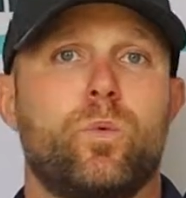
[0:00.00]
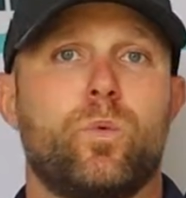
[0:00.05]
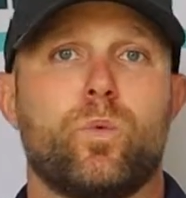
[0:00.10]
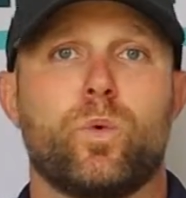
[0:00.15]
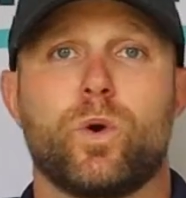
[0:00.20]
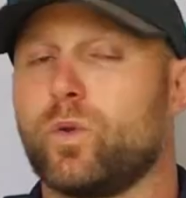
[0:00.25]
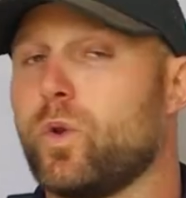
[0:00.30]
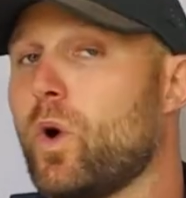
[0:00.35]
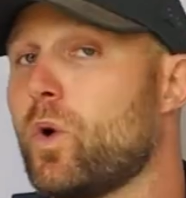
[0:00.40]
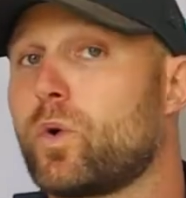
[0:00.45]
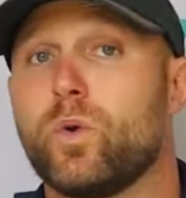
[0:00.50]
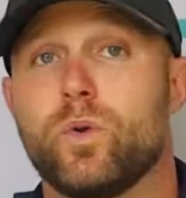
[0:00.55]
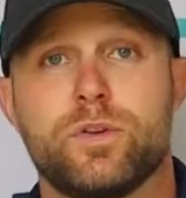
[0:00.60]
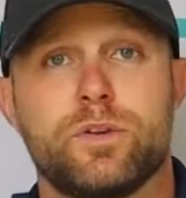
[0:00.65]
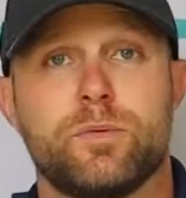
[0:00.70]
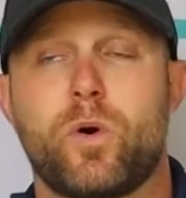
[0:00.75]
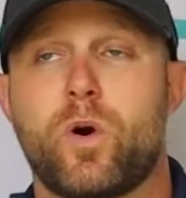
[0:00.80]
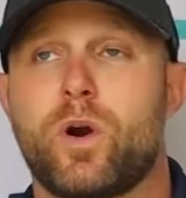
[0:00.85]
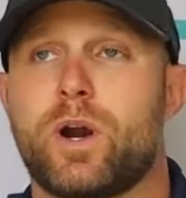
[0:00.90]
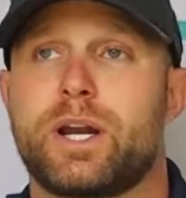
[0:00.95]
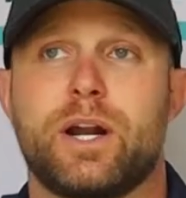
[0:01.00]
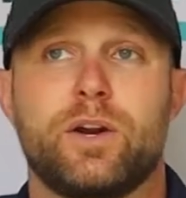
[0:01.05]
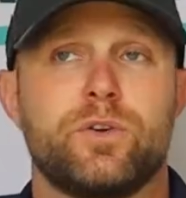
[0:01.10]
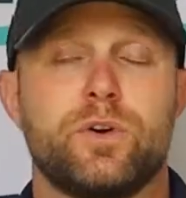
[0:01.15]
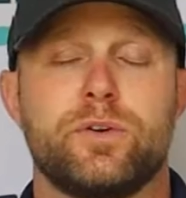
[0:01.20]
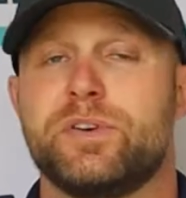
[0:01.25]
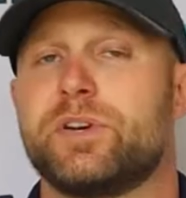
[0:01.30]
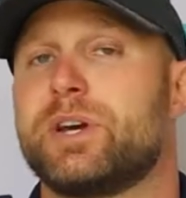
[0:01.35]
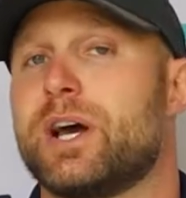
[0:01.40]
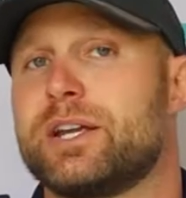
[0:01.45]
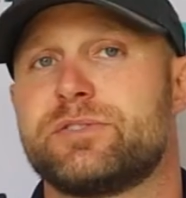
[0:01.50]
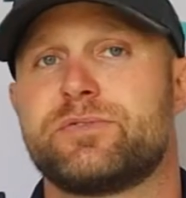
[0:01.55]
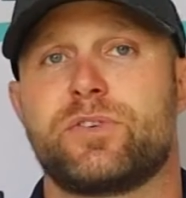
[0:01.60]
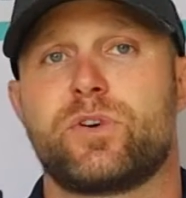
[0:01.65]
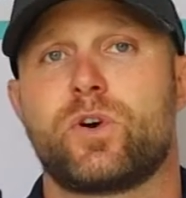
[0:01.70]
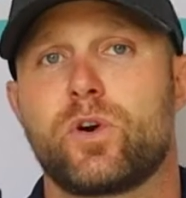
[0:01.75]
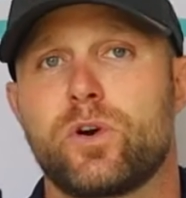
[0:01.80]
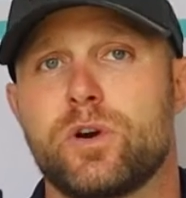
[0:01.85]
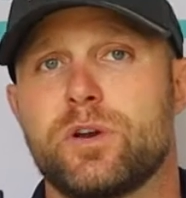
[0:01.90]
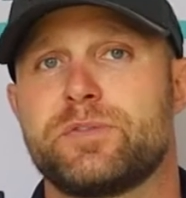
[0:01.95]
We're local in the market. I don't know if you guys have
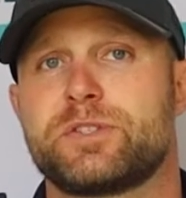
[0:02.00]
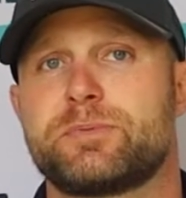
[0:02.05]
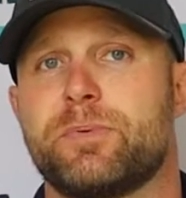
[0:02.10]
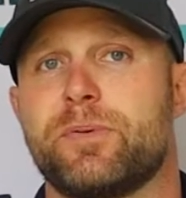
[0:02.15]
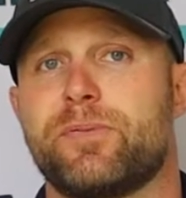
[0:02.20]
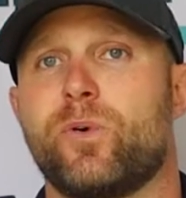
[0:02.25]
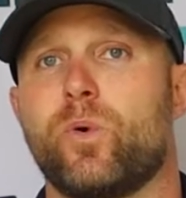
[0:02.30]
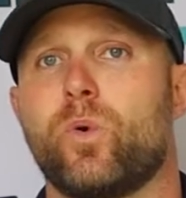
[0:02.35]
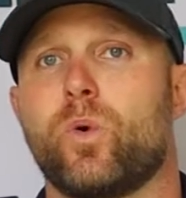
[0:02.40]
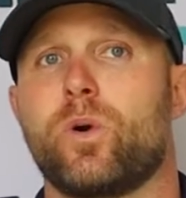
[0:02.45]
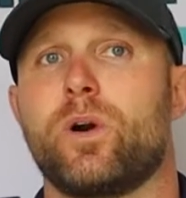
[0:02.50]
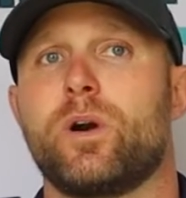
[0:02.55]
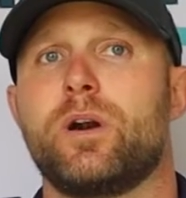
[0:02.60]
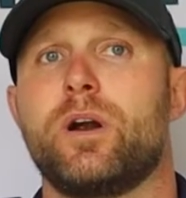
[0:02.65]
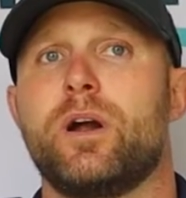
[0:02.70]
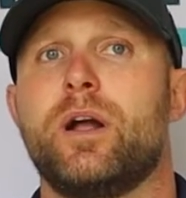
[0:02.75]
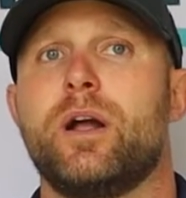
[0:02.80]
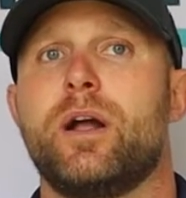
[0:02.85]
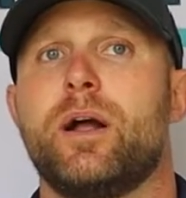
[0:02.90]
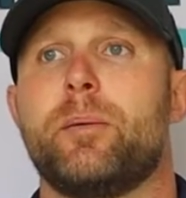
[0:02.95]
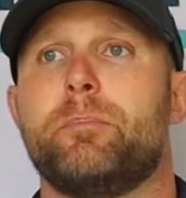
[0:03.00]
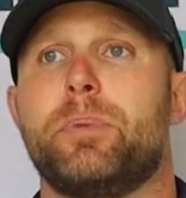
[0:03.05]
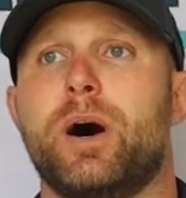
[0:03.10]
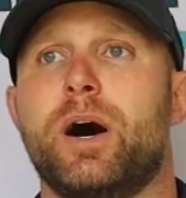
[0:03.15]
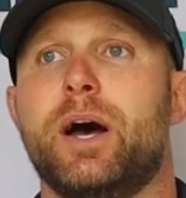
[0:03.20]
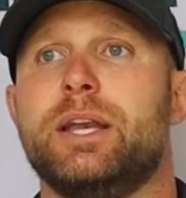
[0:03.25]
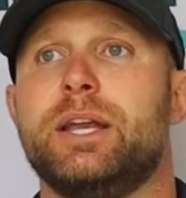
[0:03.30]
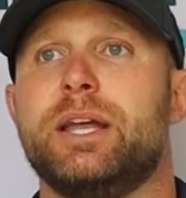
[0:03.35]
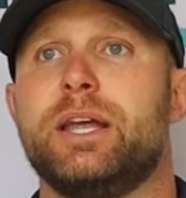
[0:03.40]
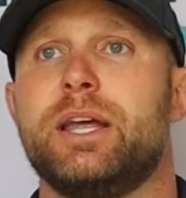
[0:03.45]
ever heard of us before, but